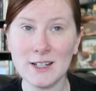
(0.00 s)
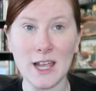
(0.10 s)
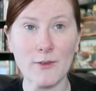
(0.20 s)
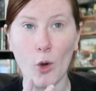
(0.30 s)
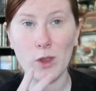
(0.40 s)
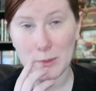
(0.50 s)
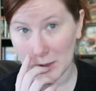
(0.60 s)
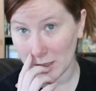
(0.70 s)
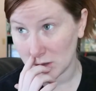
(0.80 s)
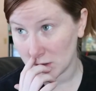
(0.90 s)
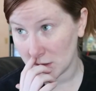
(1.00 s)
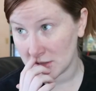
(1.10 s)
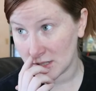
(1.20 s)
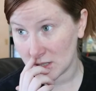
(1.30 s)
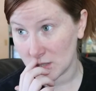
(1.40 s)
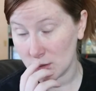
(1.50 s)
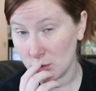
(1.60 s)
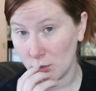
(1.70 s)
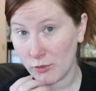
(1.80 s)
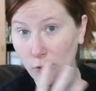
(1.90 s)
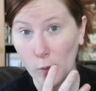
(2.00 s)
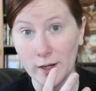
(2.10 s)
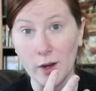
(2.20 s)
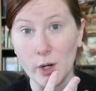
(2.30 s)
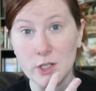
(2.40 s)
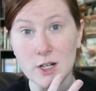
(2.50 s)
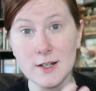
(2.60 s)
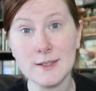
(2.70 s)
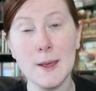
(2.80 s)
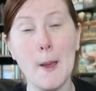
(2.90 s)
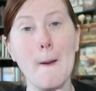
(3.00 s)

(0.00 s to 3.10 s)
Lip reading: because I've only been introduced to 4 characters